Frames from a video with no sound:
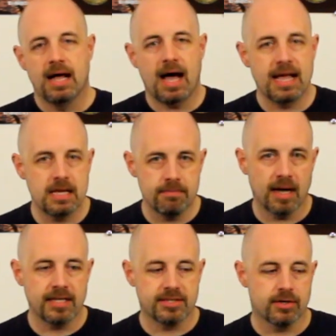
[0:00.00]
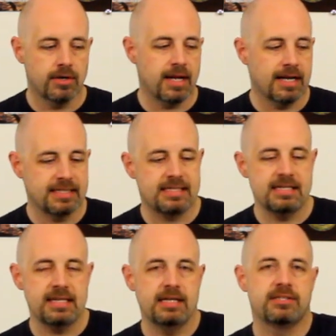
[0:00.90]
I end my turn and I
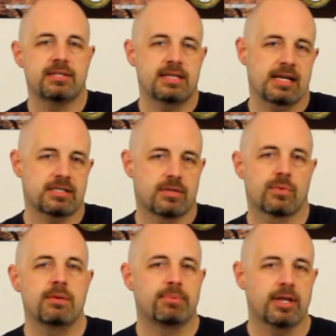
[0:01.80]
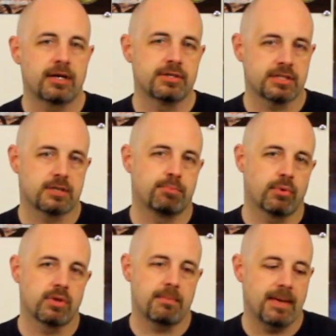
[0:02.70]
see each of the next 3 players
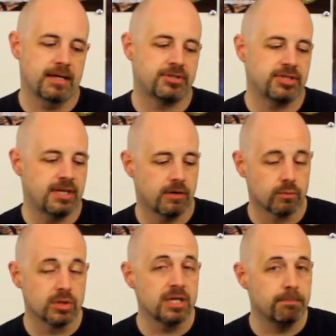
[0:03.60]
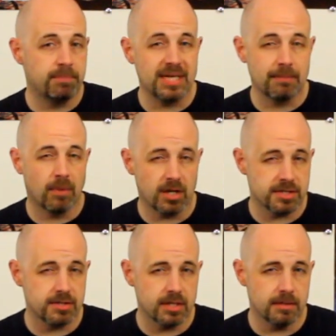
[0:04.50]
explore the mansion and a really big
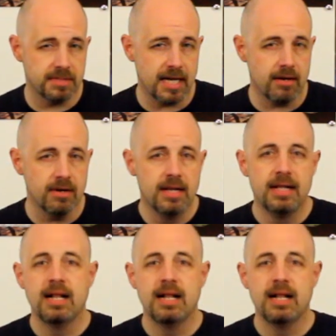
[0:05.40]
monster comes out,